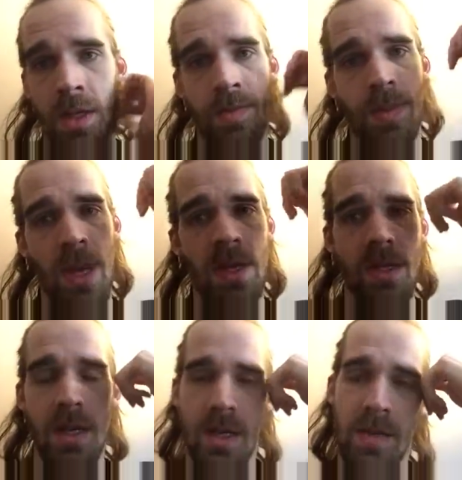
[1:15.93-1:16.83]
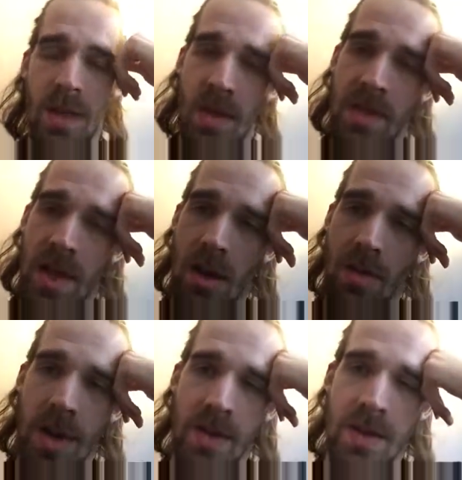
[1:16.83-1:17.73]
Spent some time in
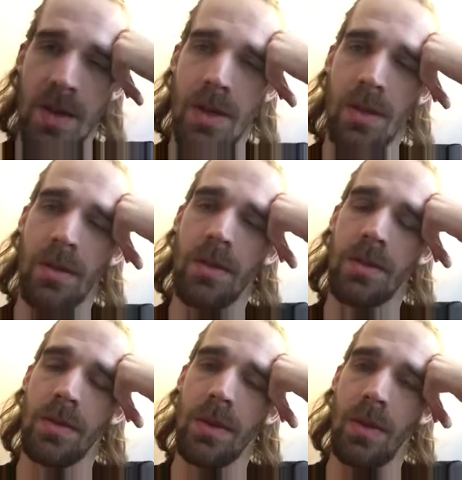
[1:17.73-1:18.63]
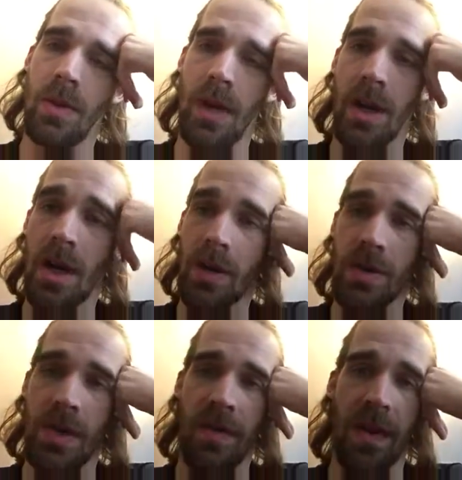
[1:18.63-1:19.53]
Sacramento where I
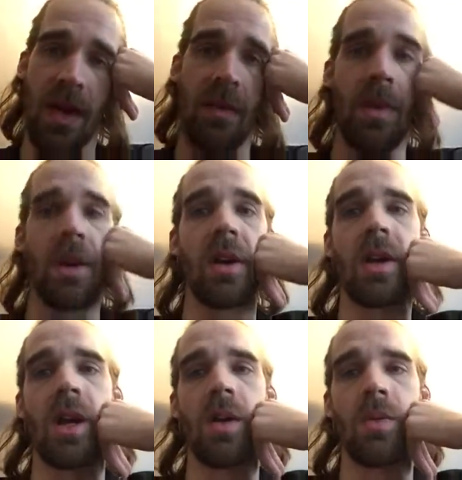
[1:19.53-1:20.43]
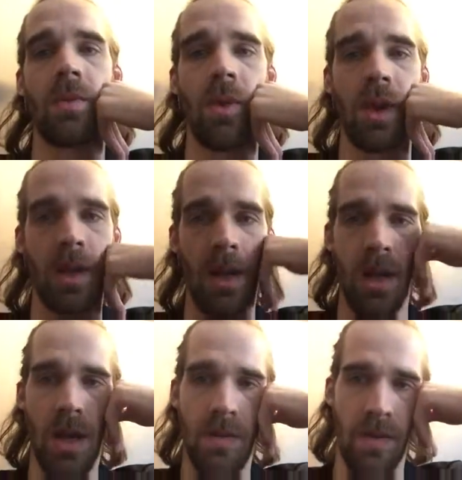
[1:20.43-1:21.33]
was renovating a Marriott, working
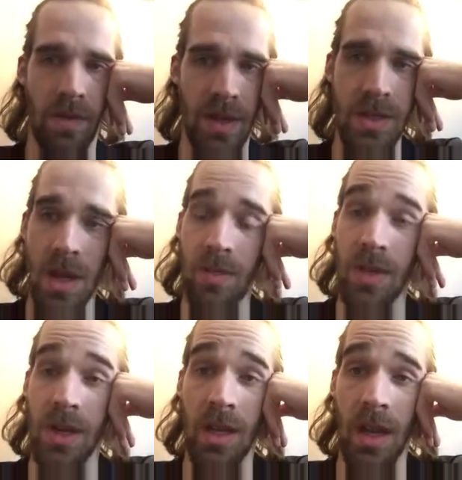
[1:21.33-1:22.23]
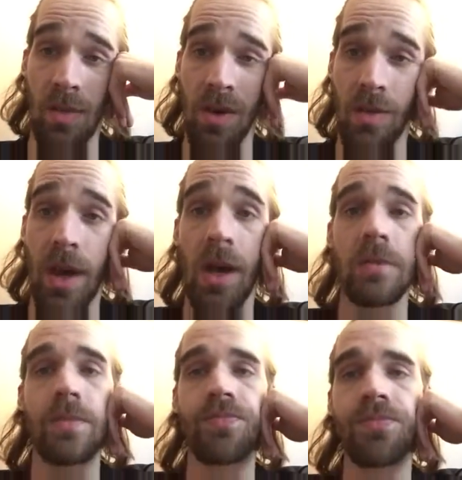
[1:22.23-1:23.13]
out of a friend's company, helping him
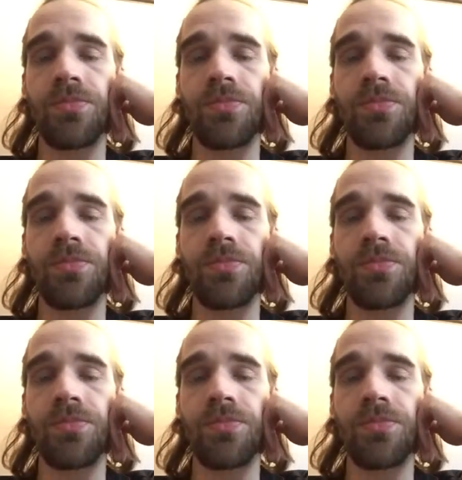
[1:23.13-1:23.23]
out.